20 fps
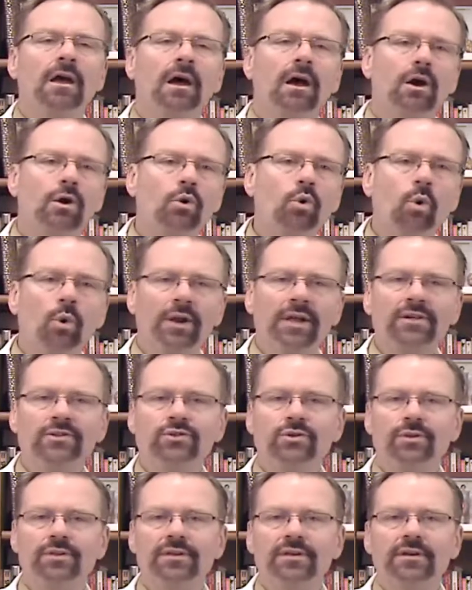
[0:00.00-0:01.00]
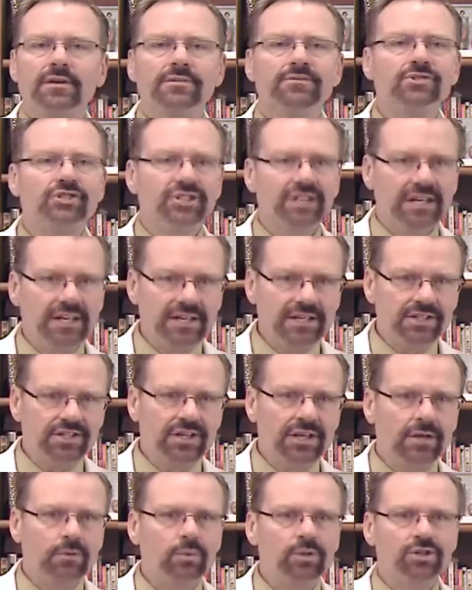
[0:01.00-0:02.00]
According to the
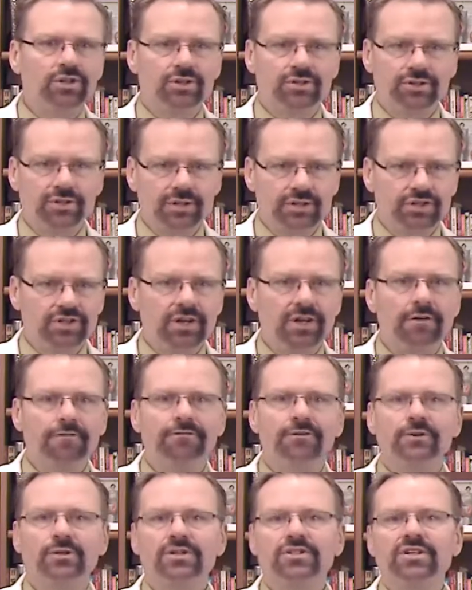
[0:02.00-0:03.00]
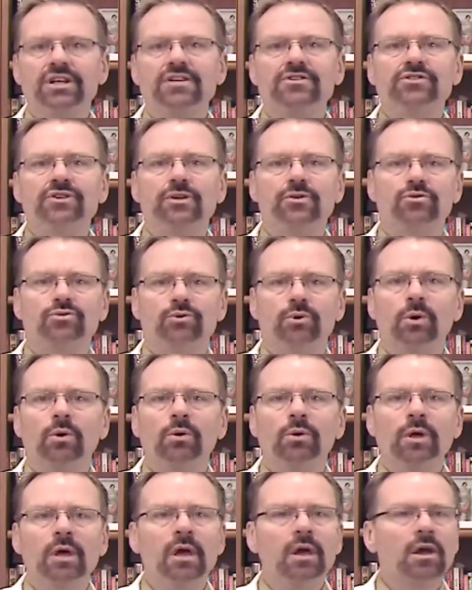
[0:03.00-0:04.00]
CDC, which is the Center for Disease
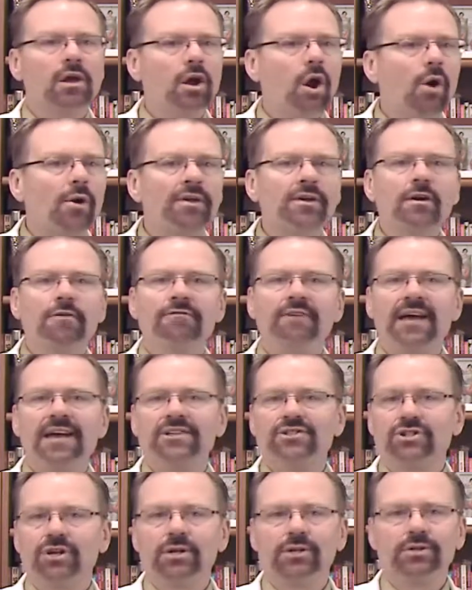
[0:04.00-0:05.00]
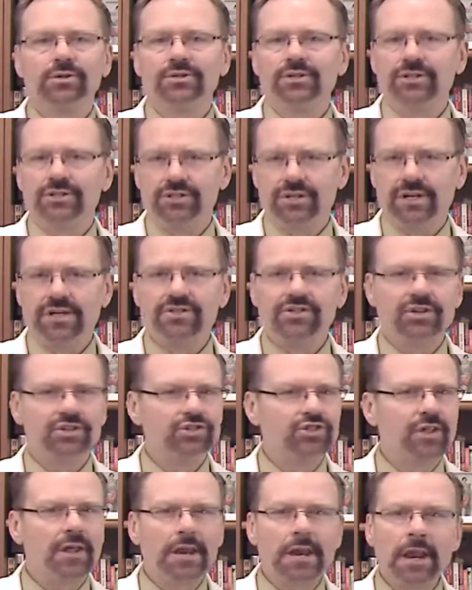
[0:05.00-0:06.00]
Control, cardiovascular disease
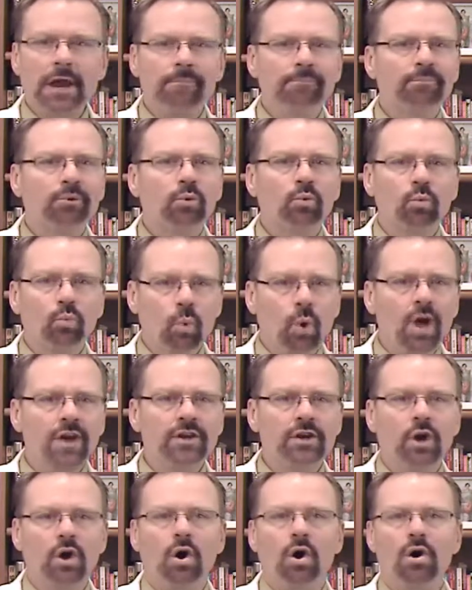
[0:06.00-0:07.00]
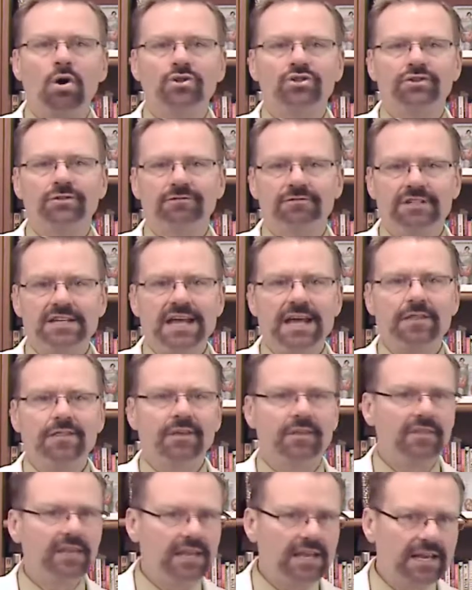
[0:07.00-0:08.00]
is the #1 cause of
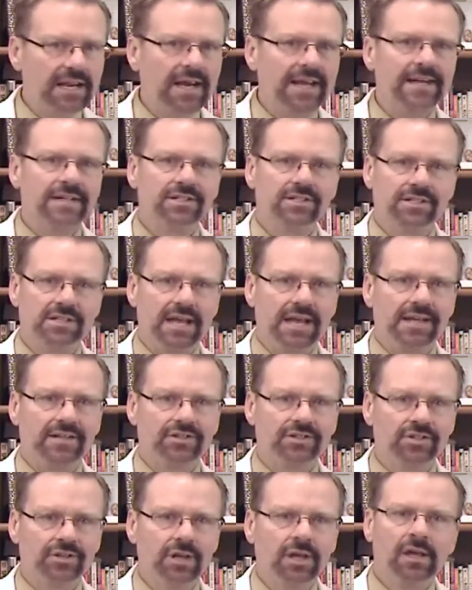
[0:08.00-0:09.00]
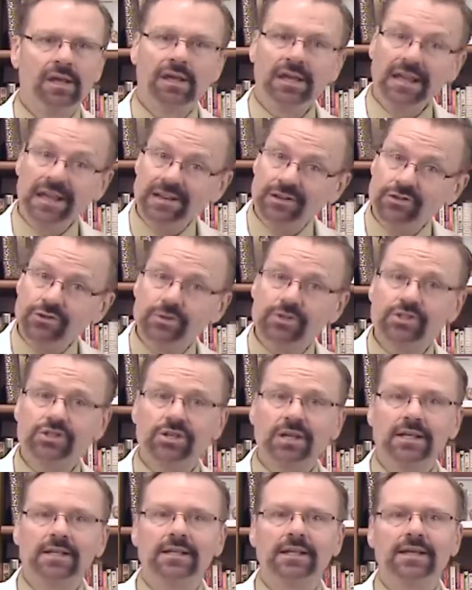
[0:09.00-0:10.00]
death in the United States.
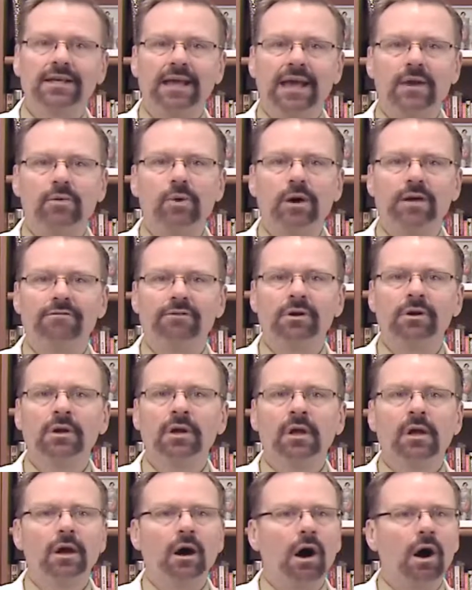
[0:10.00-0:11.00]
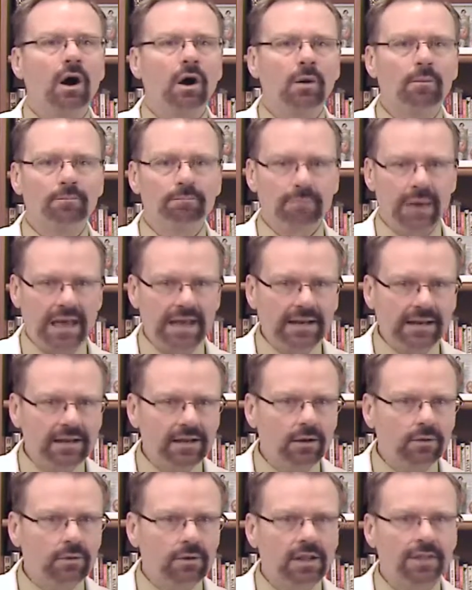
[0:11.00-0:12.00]
Interestingly, however, our
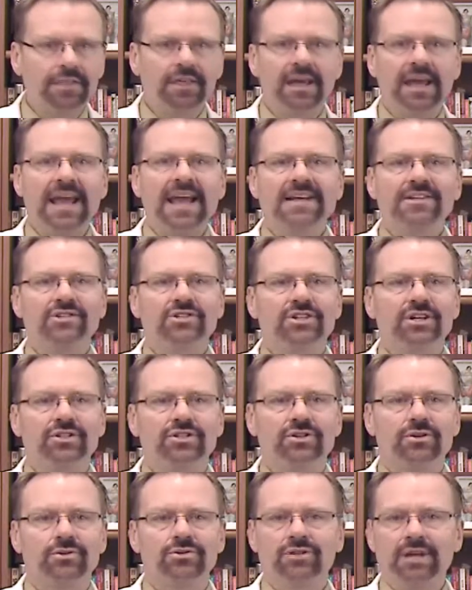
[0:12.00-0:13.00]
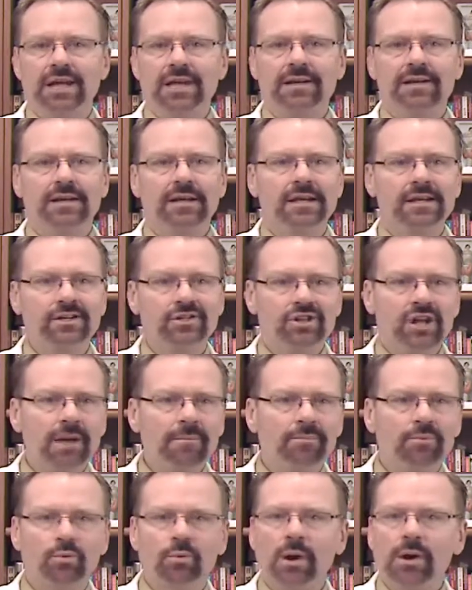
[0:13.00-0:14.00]
Paleolithic ancestors and
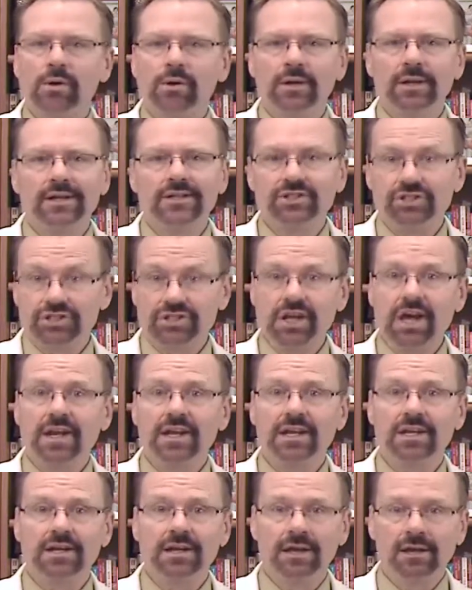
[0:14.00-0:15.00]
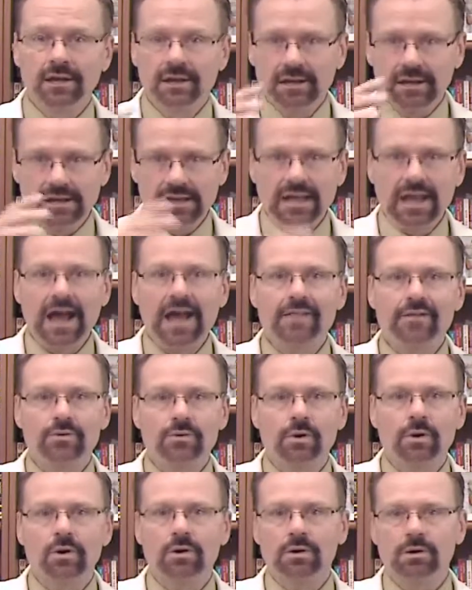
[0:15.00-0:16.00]
contemporarily studied
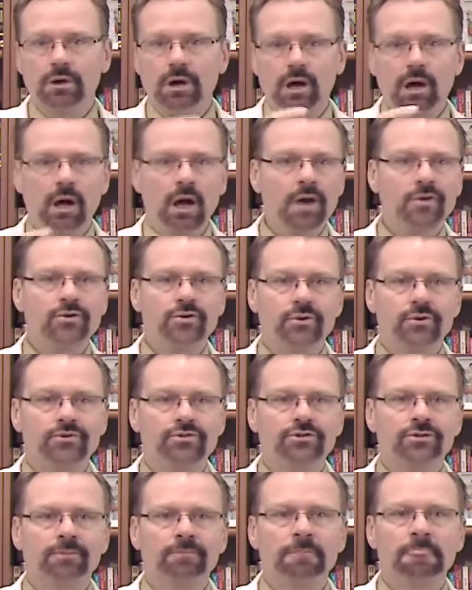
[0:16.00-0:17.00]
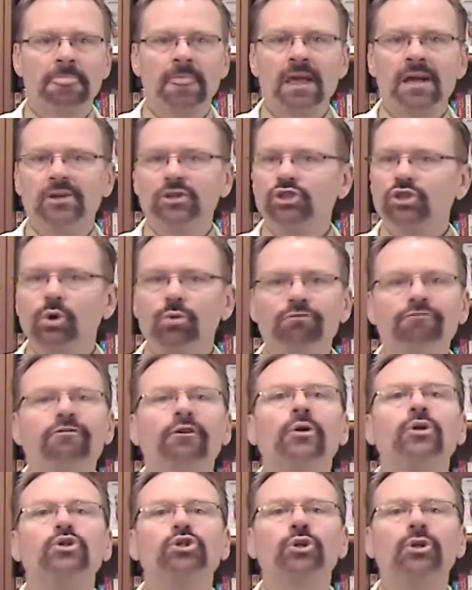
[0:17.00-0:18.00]
gatherer-hunters showed
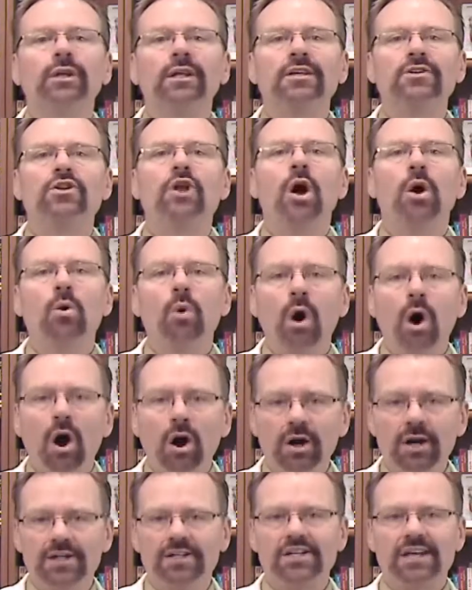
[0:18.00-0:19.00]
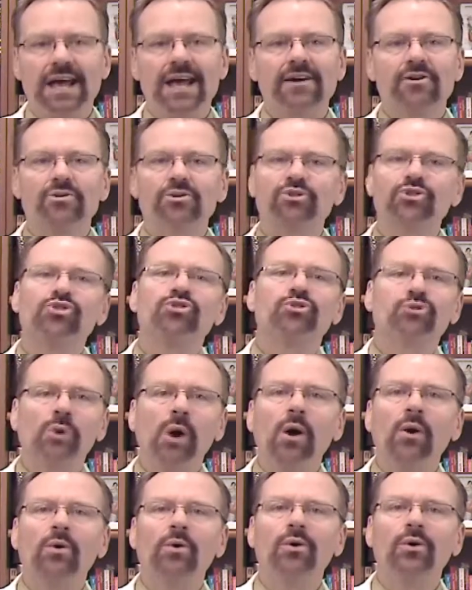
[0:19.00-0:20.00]
virtually no heart attack or
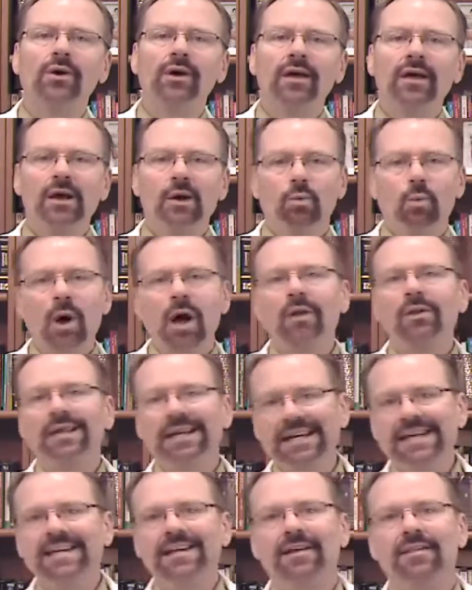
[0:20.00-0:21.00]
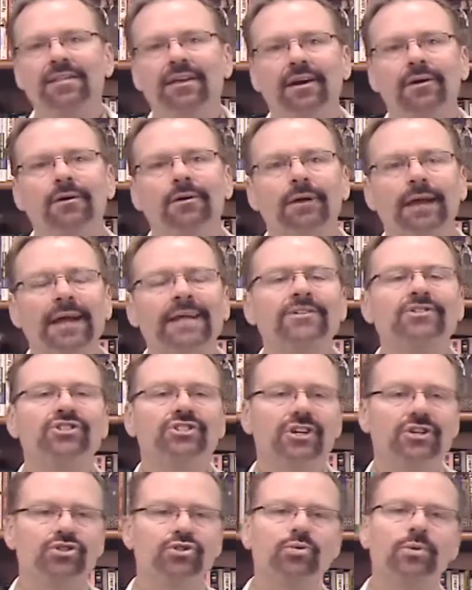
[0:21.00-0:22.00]
stroke while eating their
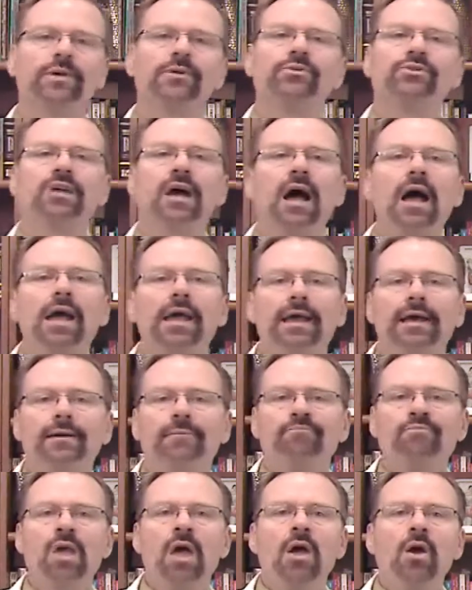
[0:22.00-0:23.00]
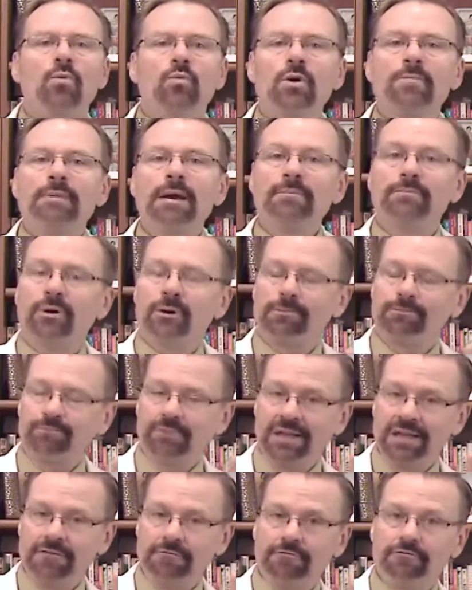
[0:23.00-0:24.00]
ancestral diet. Remember,
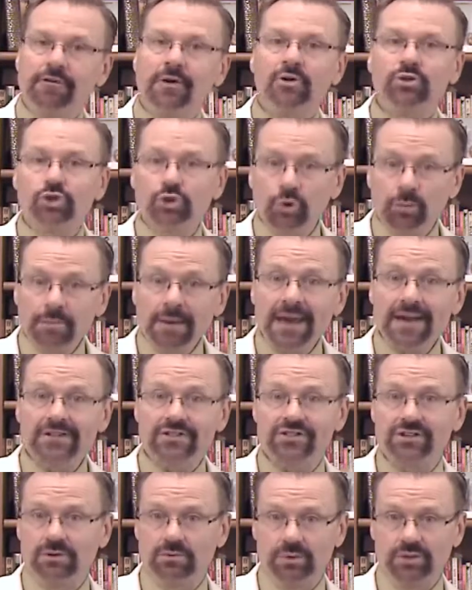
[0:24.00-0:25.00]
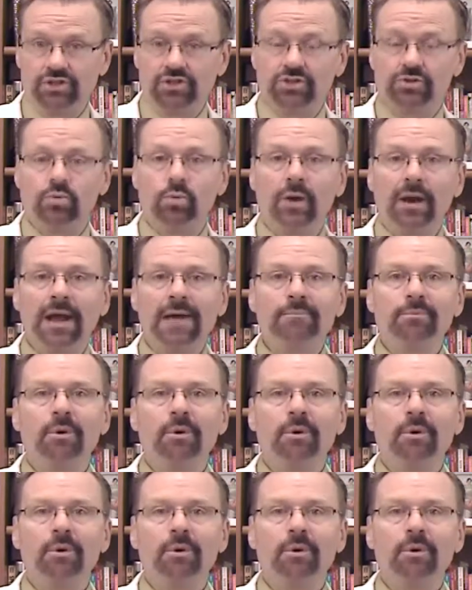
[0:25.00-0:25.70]
in functional medicine, which is what I